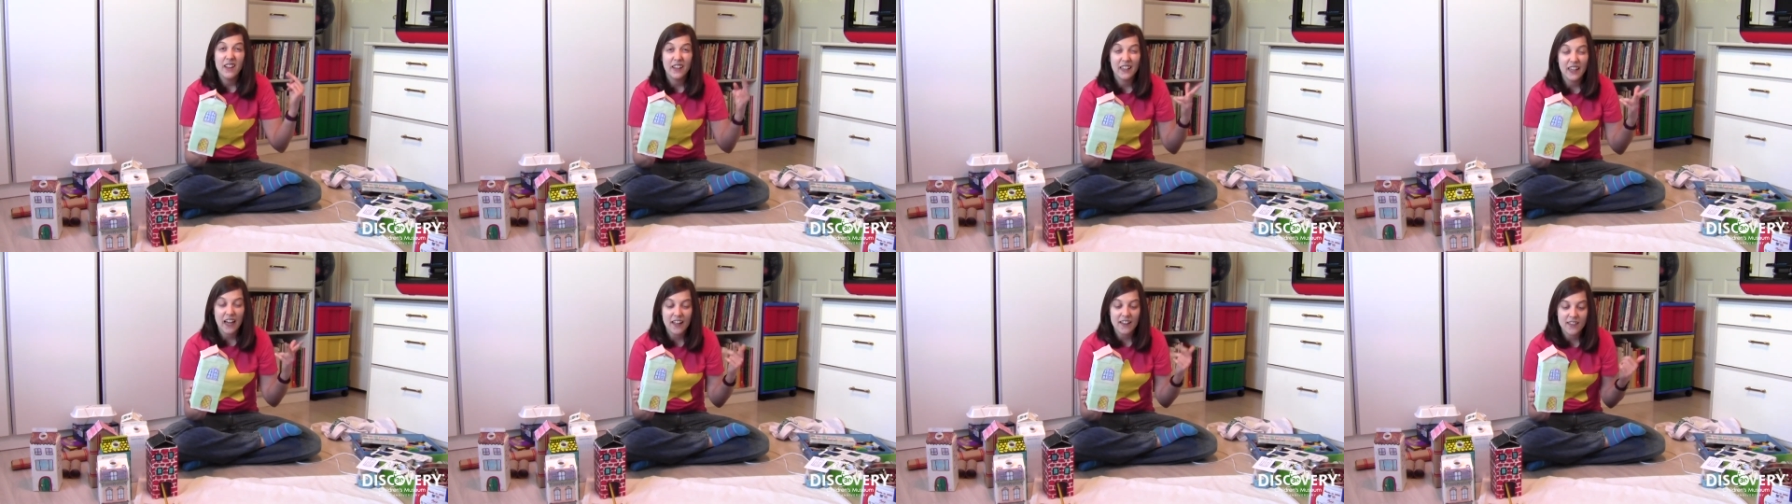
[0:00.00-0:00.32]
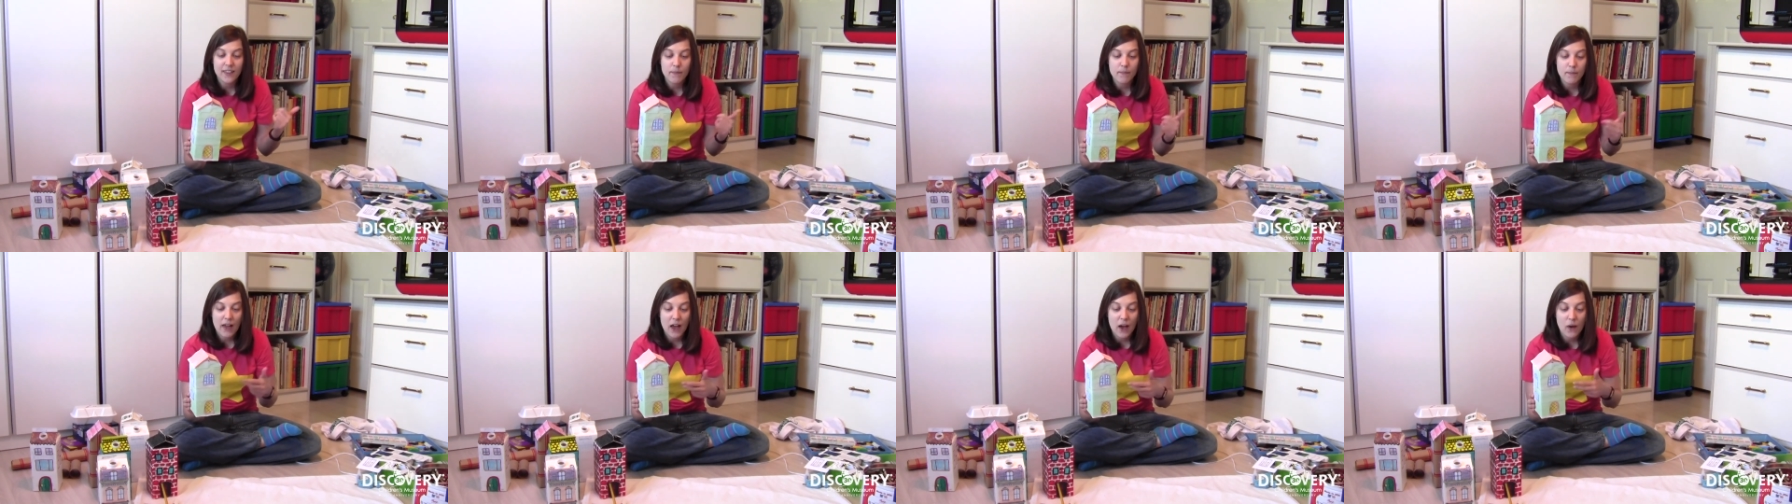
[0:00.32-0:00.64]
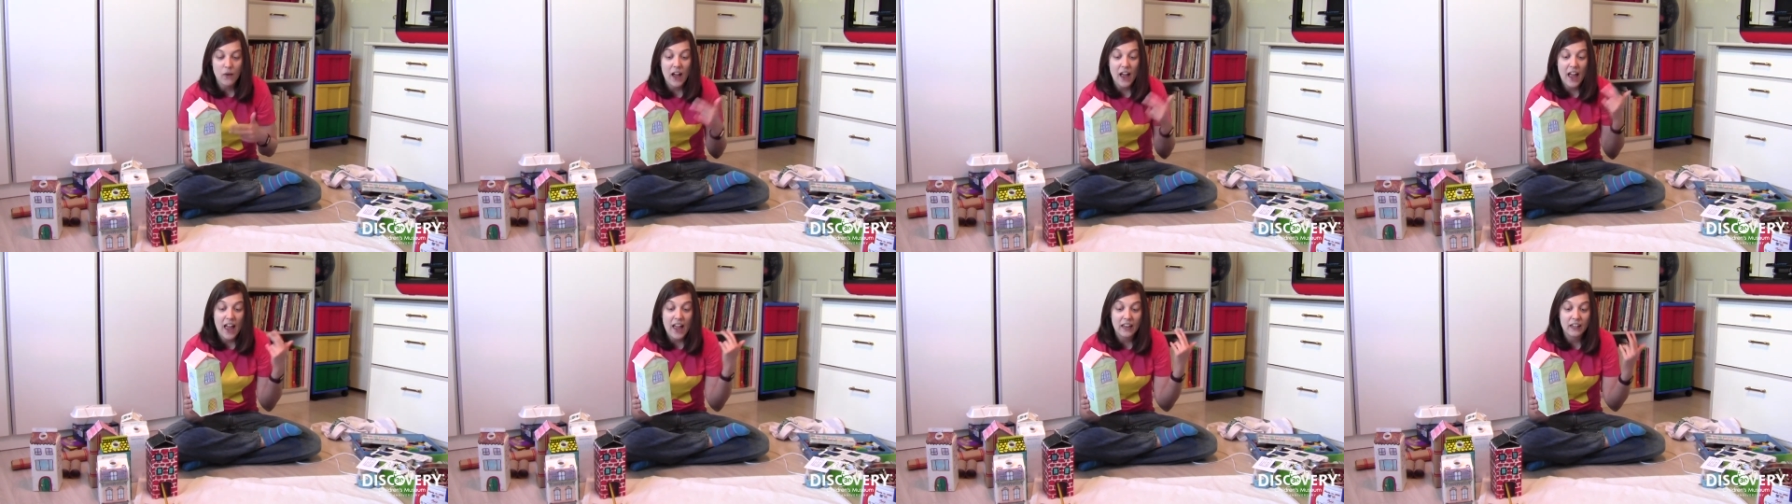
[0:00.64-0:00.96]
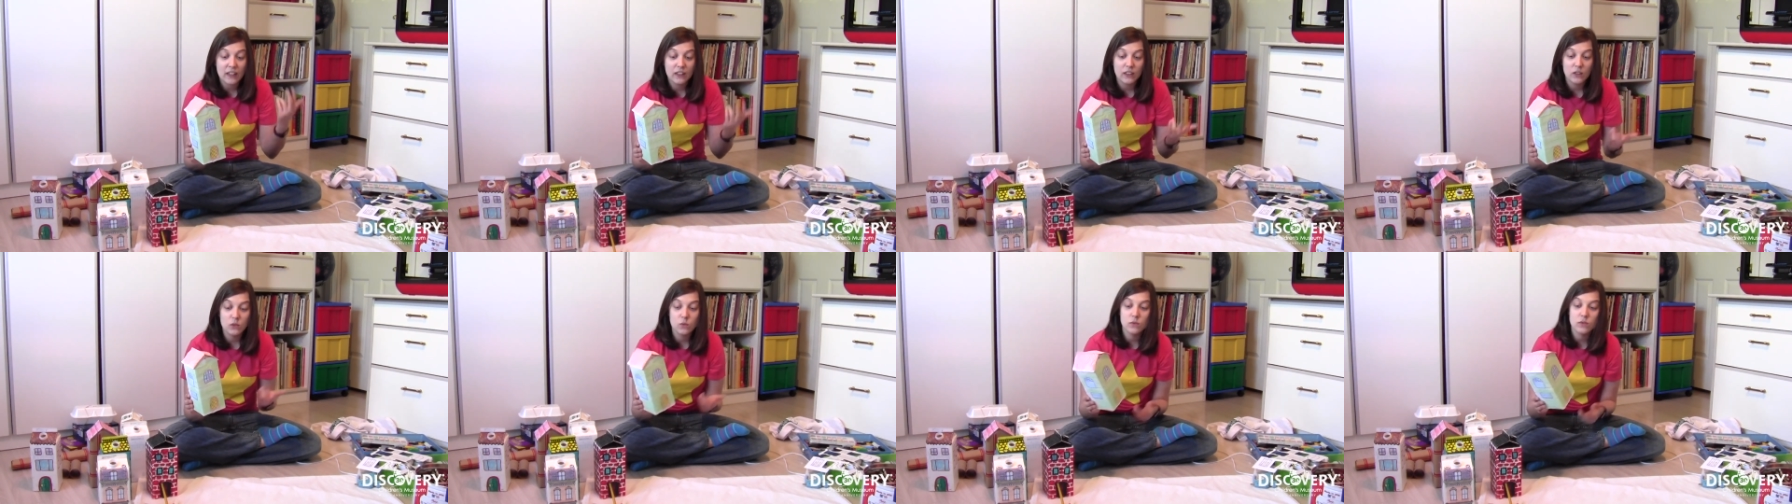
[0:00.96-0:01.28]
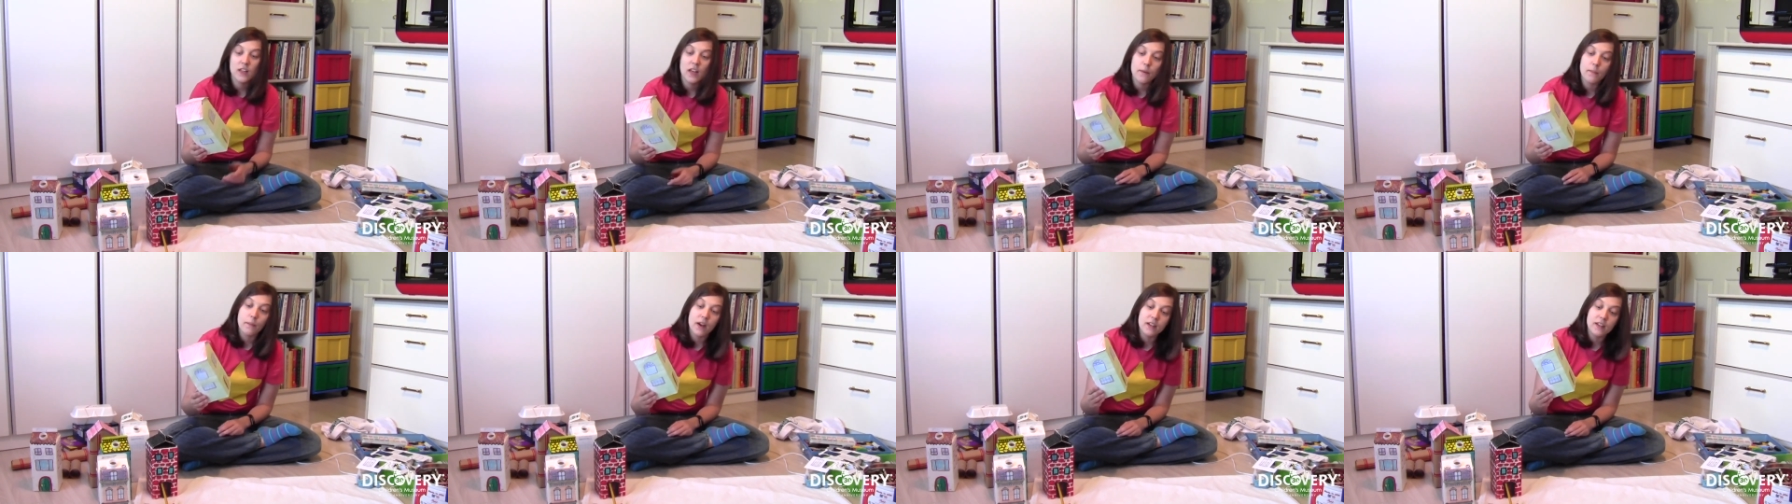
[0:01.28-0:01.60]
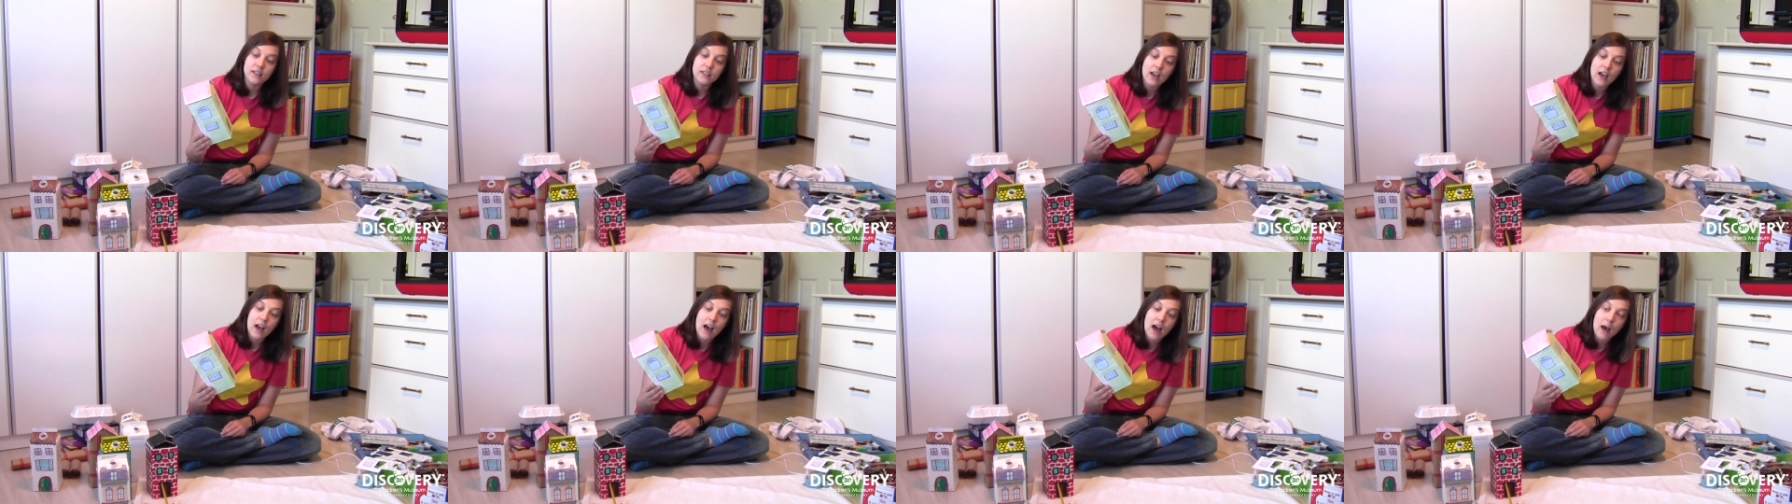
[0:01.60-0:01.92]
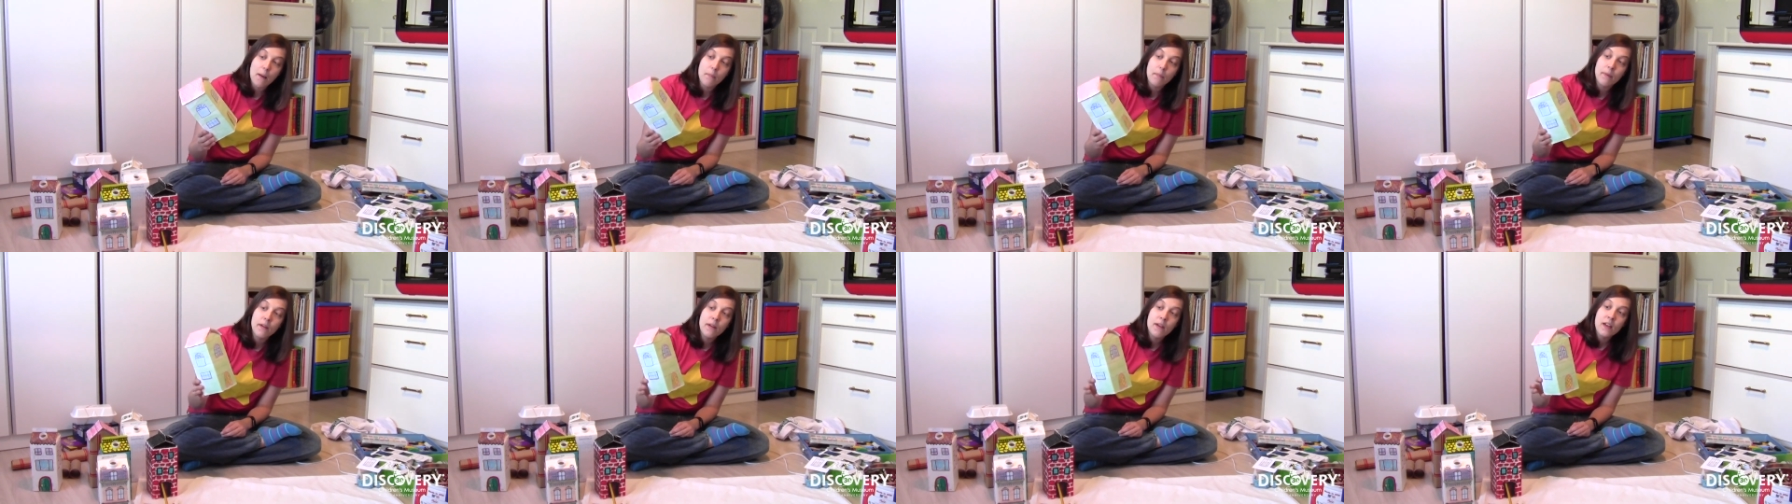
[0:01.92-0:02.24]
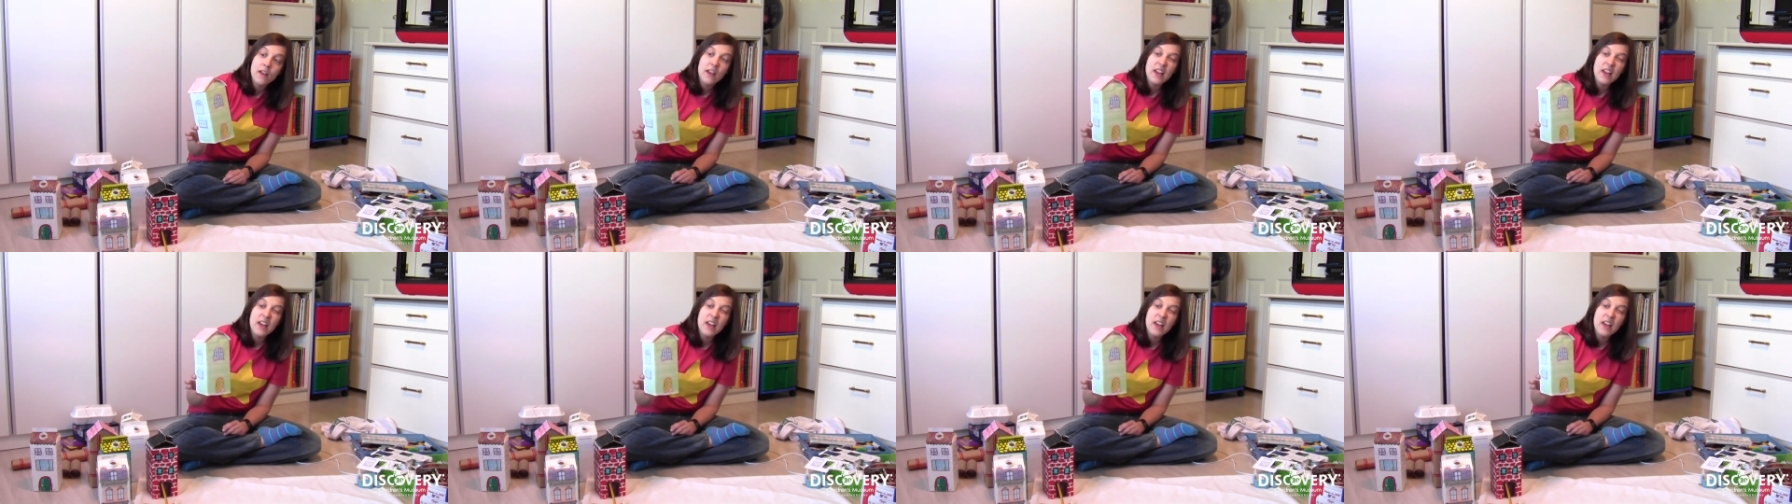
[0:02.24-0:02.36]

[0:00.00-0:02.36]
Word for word: cut them out and glued them on top.